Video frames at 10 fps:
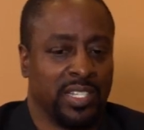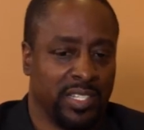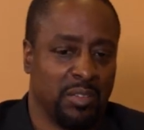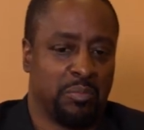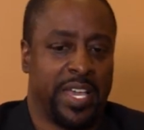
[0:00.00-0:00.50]

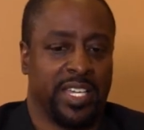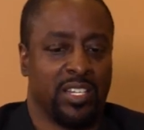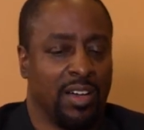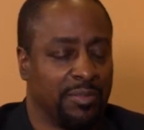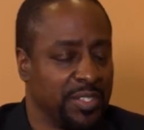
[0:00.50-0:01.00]
get back in
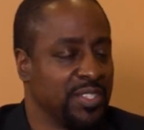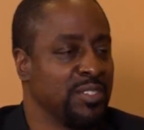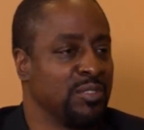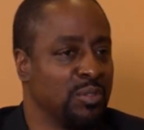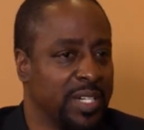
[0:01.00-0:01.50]
office
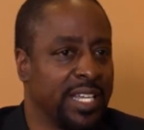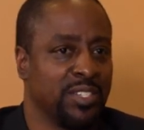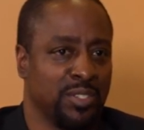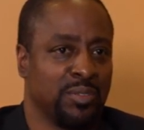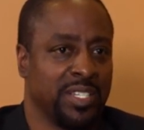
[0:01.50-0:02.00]
and do what I
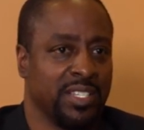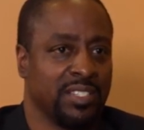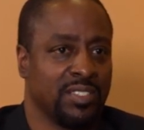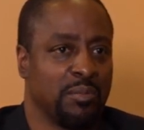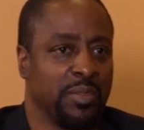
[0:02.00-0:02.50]
do
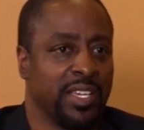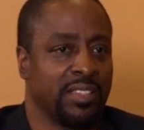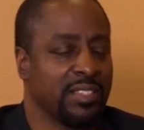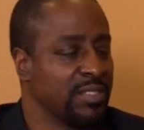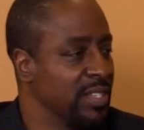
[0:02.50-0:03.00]
is to
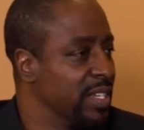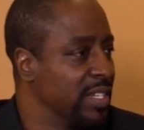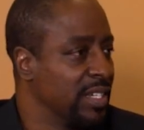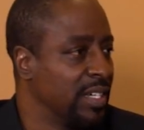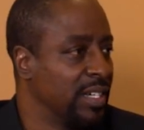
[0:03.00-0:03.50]
make this
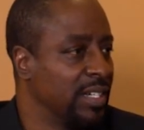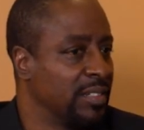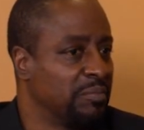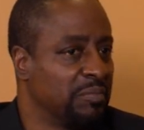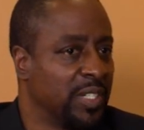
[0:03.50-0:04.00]

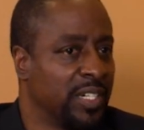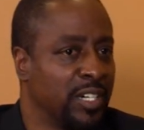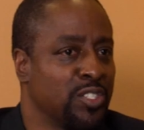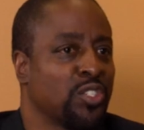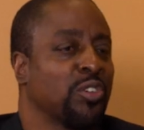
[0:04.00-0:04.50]
um,
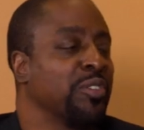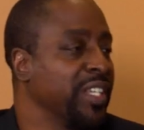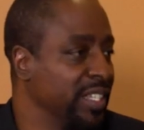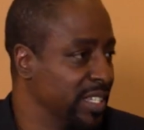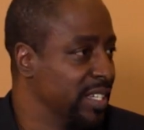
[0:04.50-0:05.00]
a journey